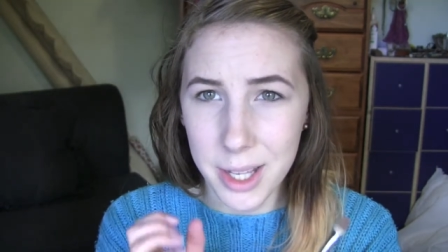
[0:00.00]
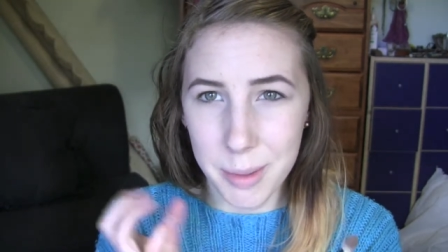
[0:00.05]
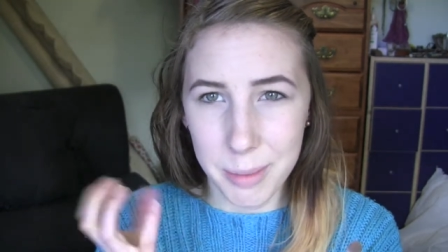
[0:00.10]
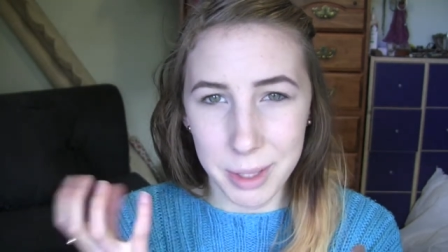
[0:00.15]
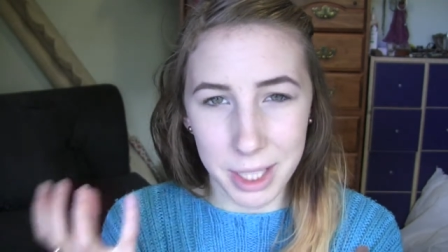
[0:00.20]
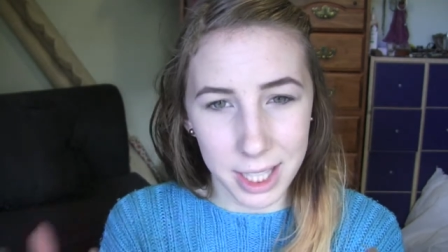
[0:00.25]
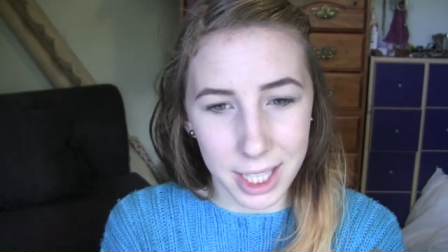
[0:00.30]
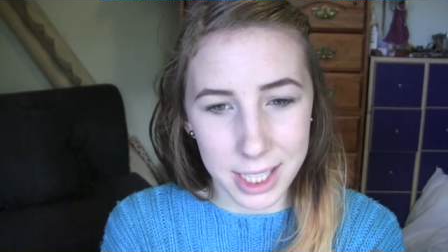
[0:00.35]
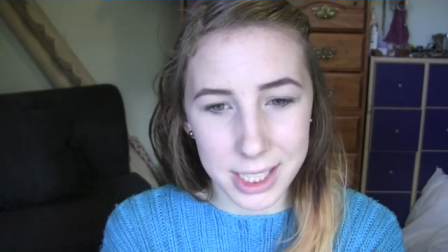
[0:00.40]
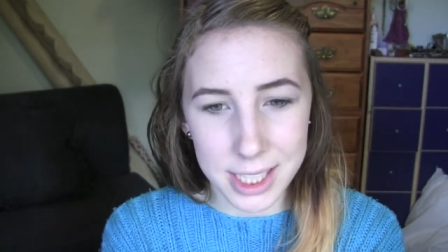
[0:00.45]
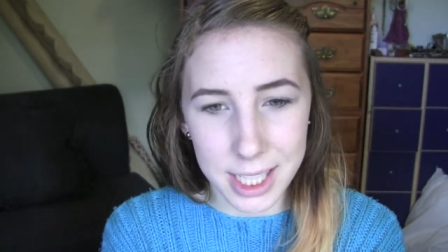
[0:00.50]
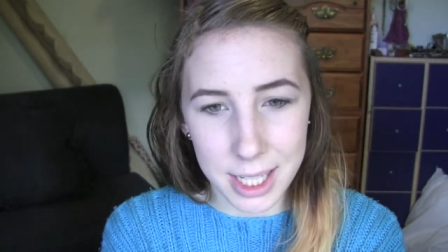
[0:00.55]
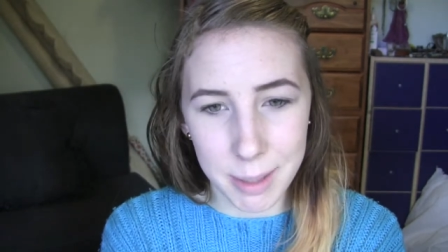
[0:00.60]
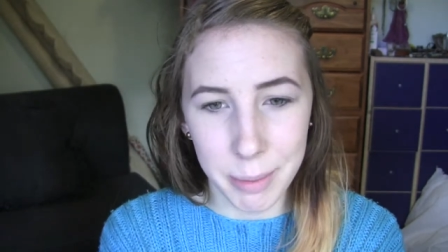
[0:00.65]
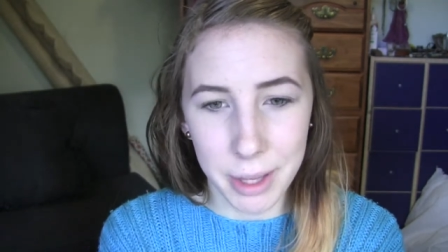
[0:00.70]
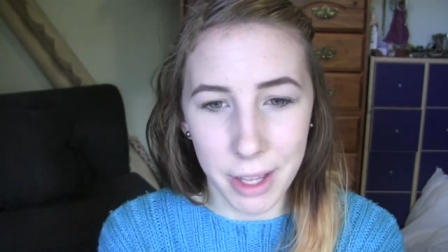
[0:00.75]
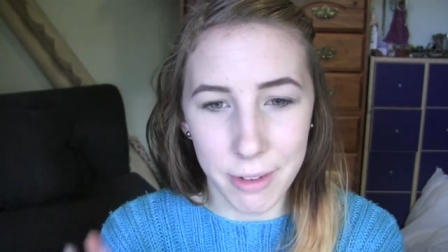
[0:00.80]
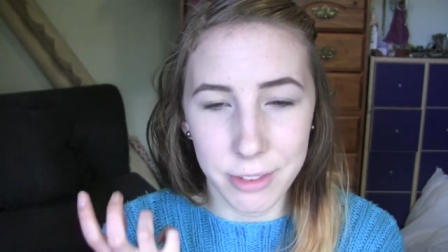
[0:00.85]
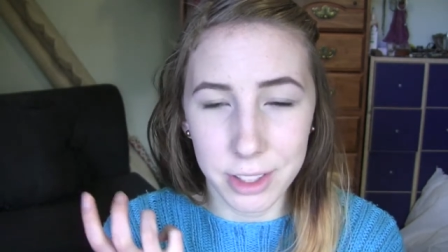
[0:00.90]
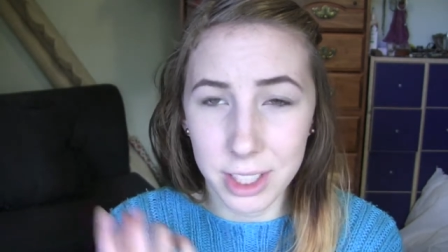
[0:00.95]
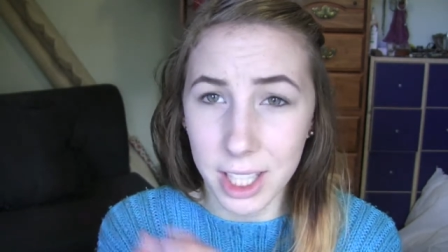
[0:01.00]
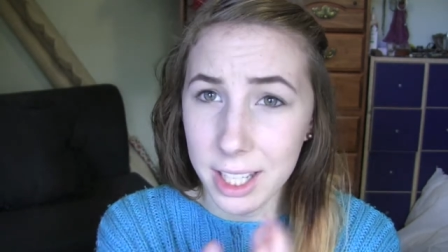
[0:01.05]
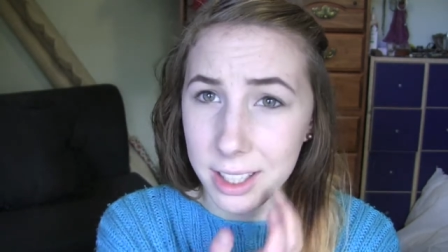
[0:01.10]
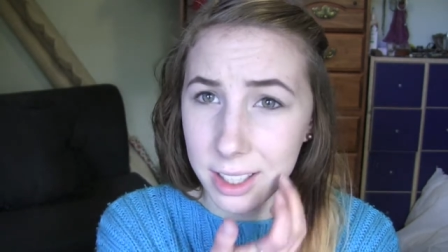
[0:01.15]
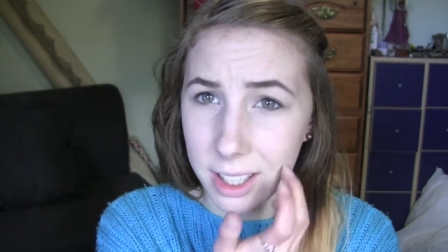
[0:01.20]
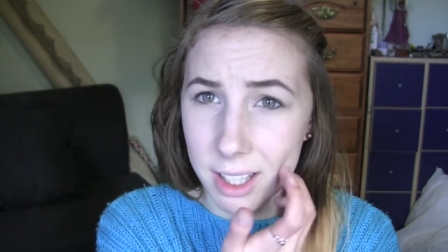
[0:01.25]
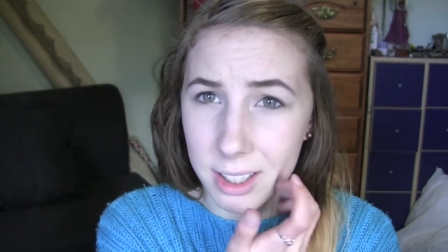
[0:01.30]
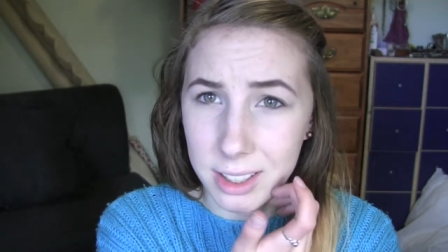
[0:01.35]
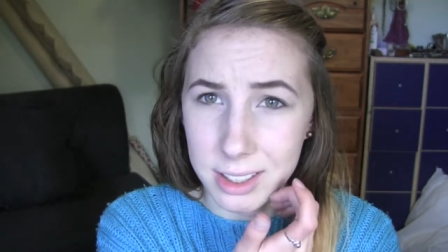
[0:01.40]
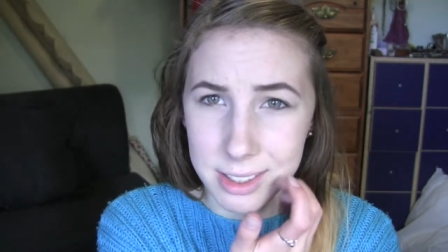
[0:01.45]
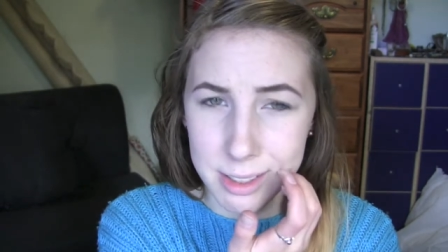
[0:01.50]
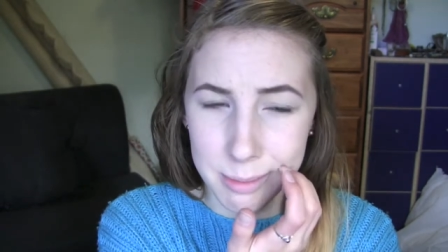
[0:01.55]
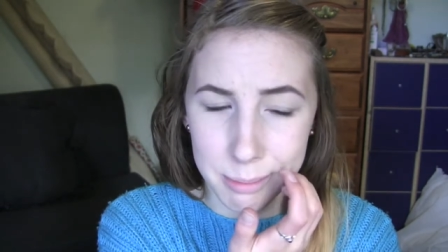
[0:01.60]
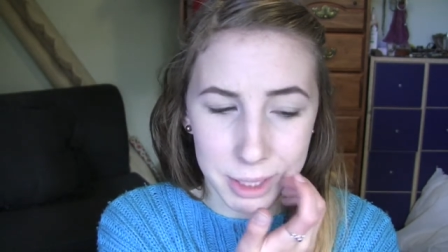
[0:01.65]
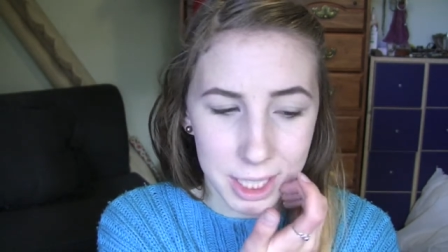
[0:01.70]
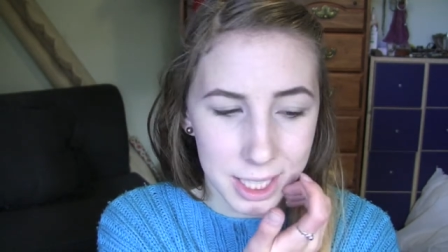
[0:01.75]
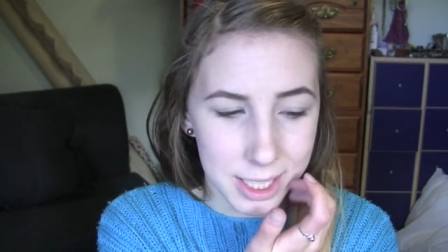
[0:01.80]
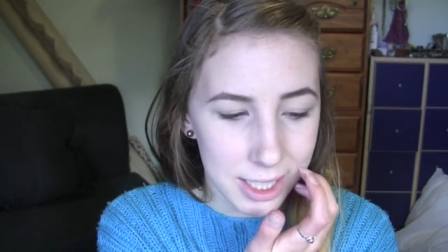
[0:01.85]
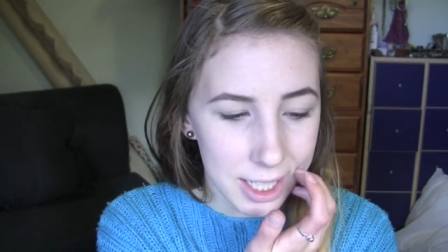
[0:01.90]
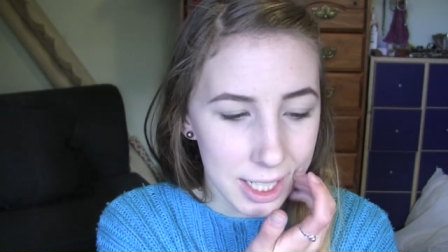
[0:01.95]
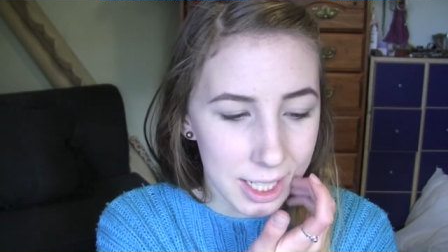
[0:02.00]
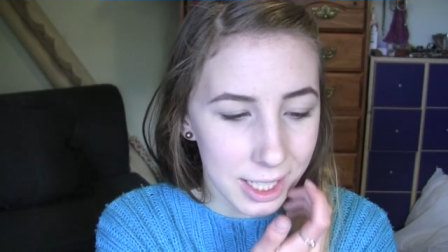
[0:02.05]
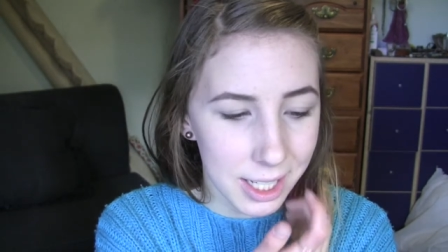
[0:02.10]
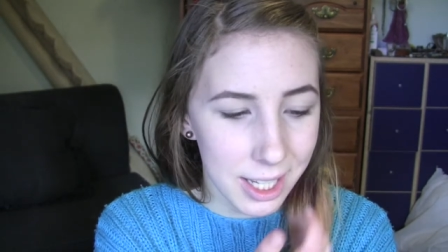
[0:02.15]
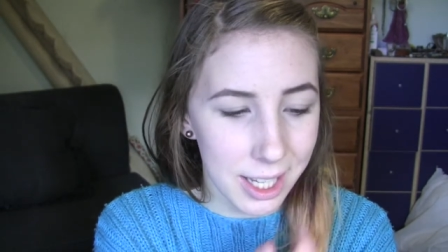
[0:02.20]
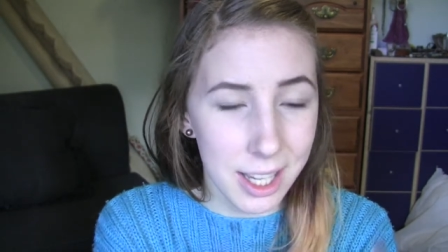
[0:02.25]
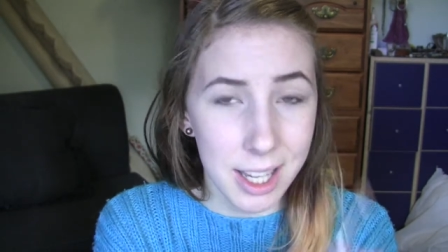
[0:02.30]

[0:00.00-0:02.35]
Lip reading: but I like to keep that for lighter colours and blending.